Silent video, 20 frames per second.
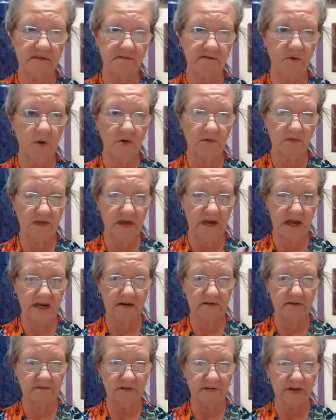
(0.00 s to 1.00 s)
for the
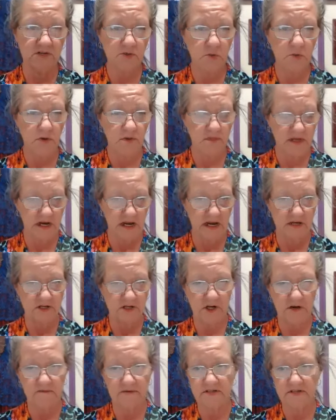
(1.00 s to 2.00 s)
individual that each
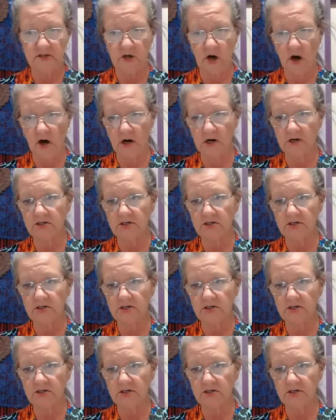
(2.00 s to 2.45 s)
of us are.